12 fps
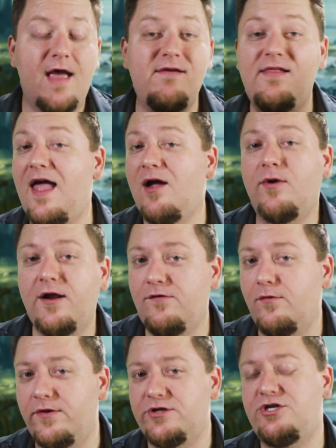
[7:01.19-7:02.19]
If you like what I
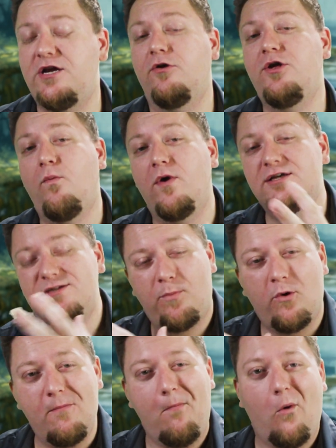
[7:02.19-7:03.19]
do on this channel, you want to
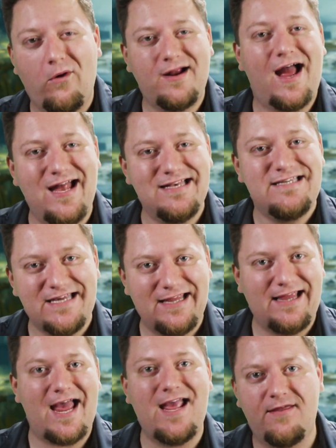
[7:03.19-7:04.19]
support more
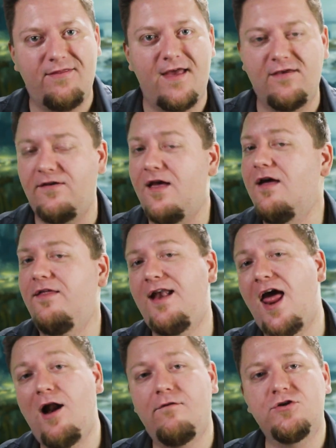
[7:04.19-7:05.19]
content like this, then
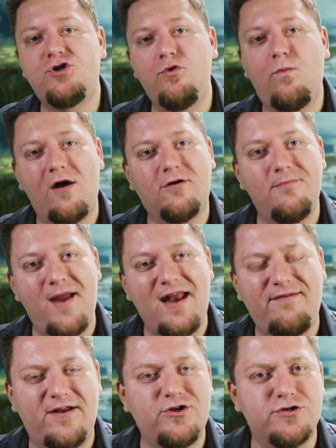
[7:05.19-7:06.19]
head over to Welcome
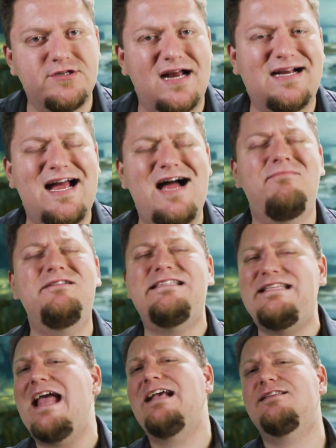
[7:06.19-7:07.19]
Adventures dot com to
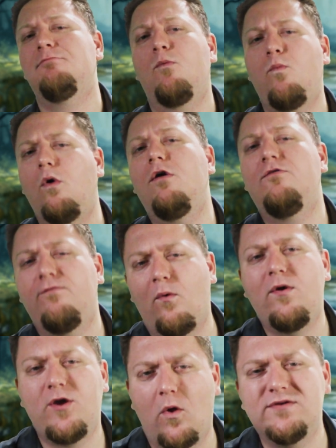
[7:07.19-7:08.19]
snag some rewards
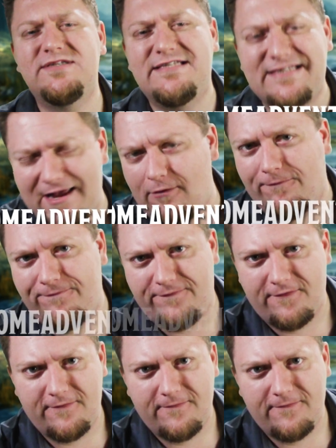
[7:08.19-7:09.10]
for yourself.